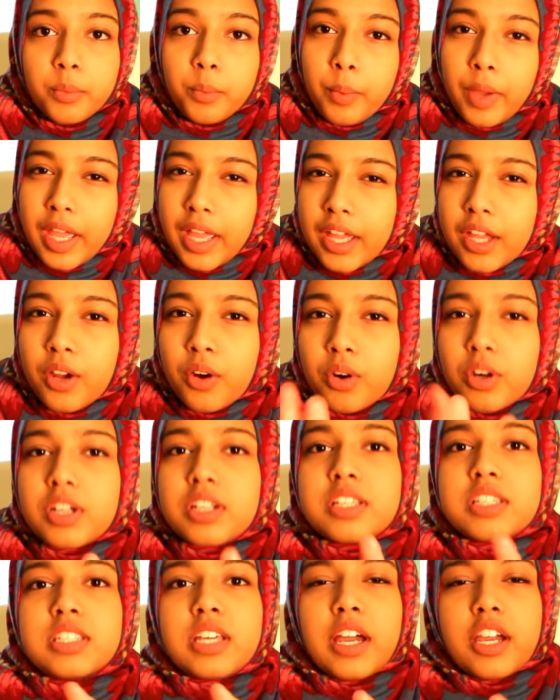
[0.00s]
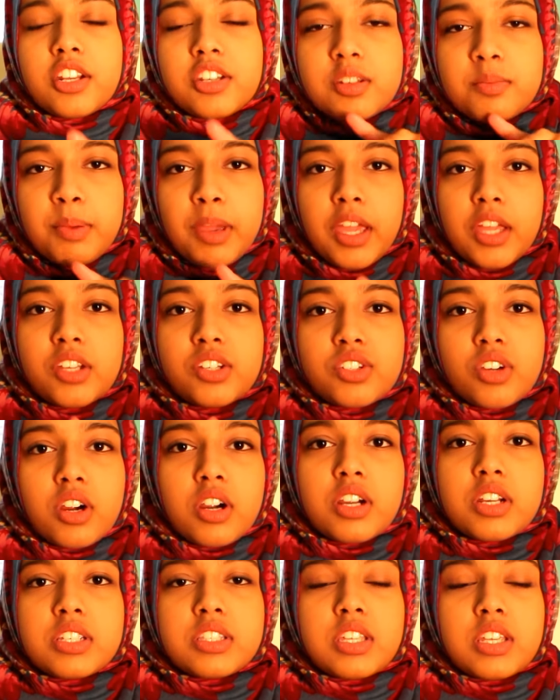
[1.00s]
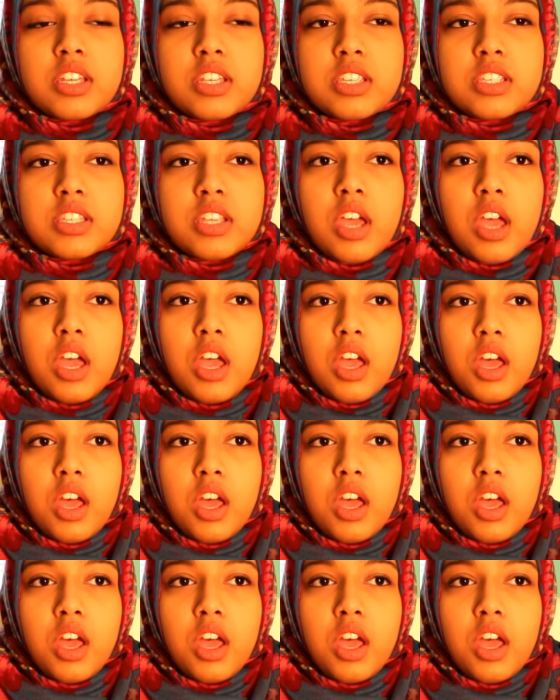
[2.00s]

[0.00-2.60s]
way or design to paint jars is